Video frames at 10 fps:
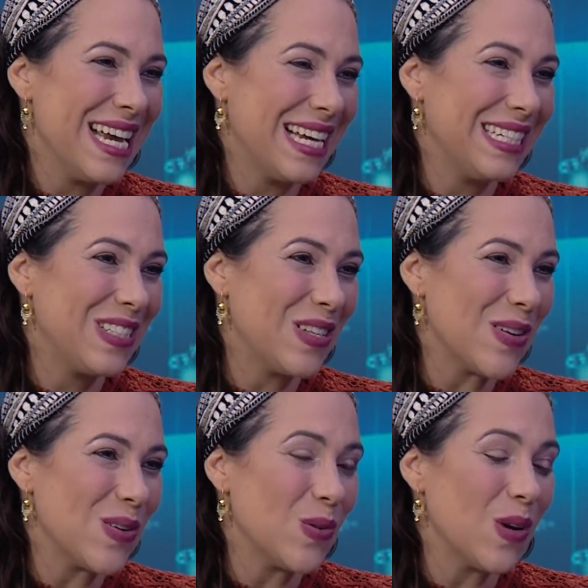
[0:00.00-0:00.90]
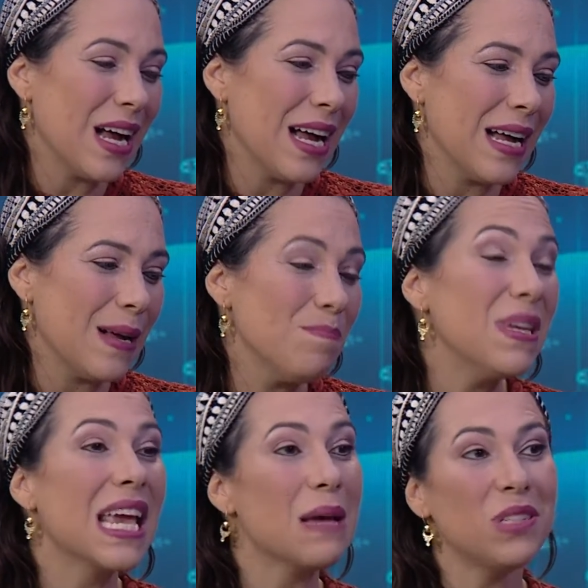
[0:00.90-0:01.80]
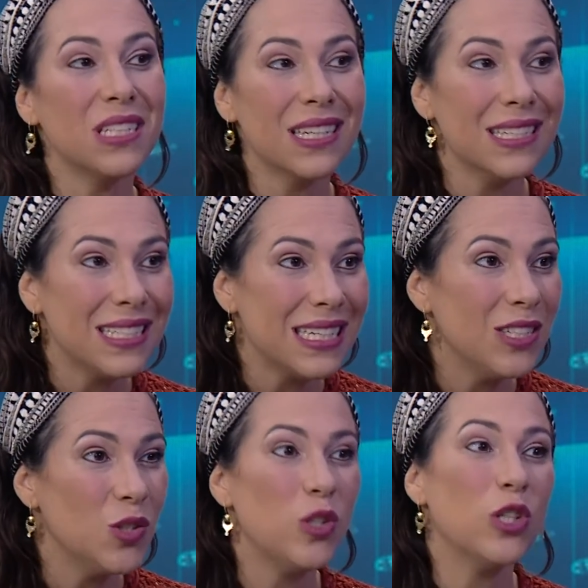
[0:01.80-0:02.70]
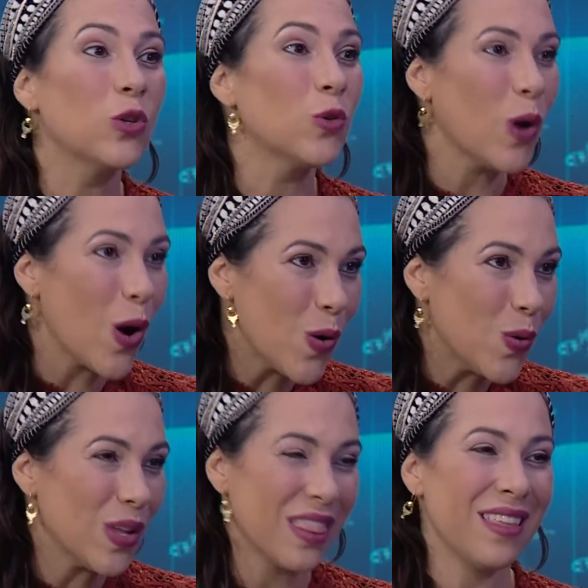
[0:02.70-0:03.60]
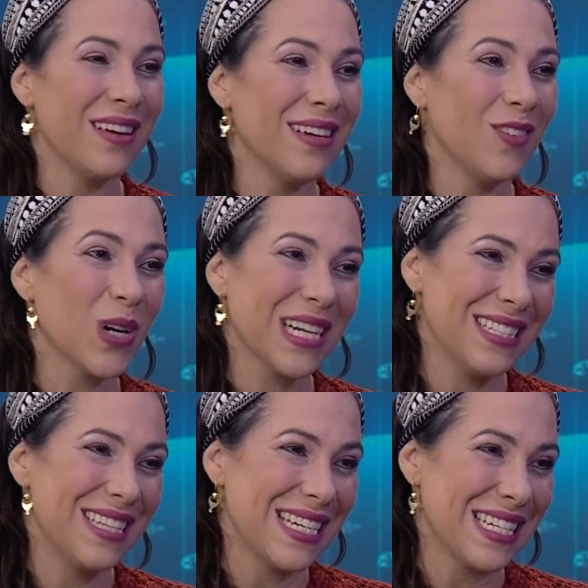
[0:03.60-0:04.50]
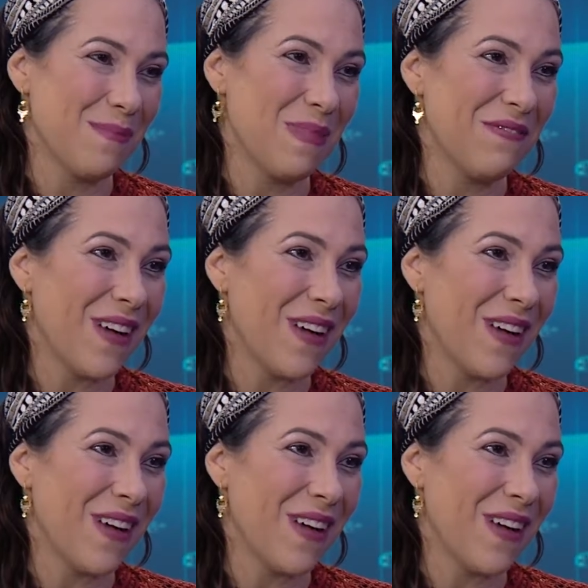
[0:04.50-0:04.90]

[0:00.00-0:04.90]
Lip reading: And so being able to continue to grow the organization that my